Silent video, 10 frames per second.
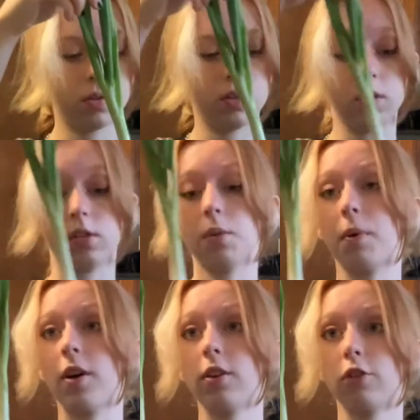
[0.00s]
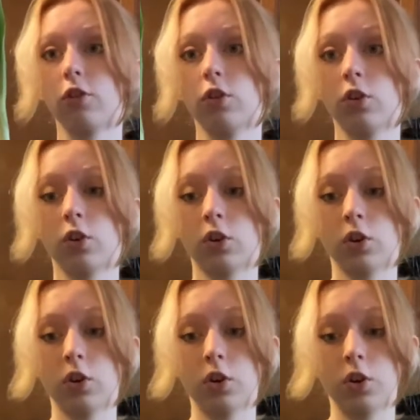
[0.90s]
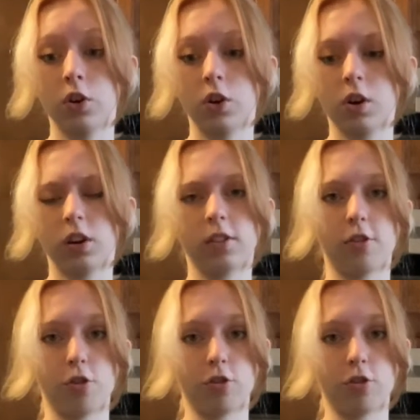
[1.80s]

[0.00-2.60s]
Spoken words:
This is a bunch? Or is this a